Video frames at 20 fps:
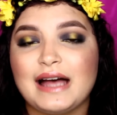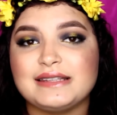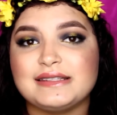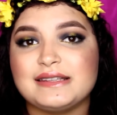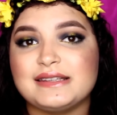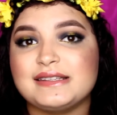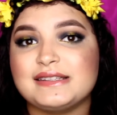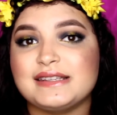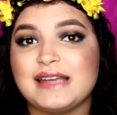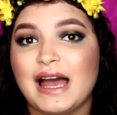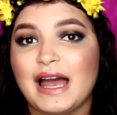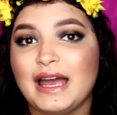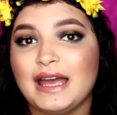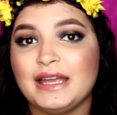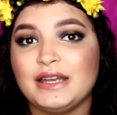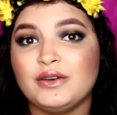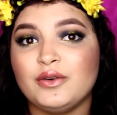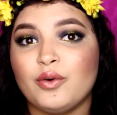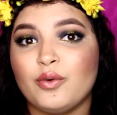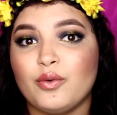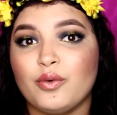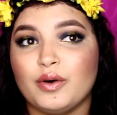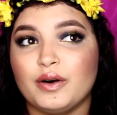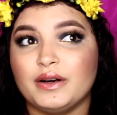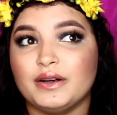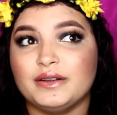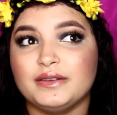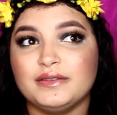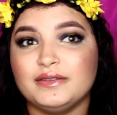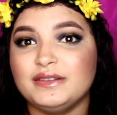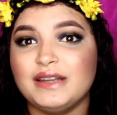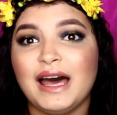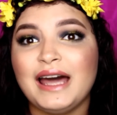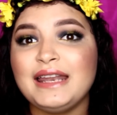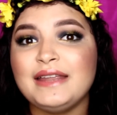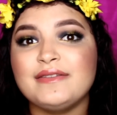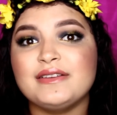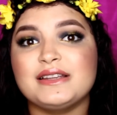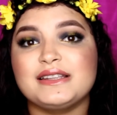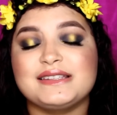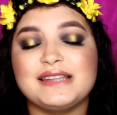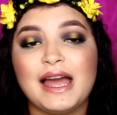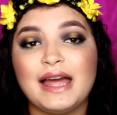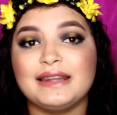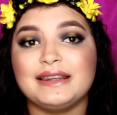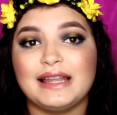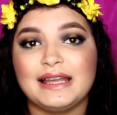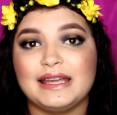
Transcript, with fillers: as a satin or not even a satin.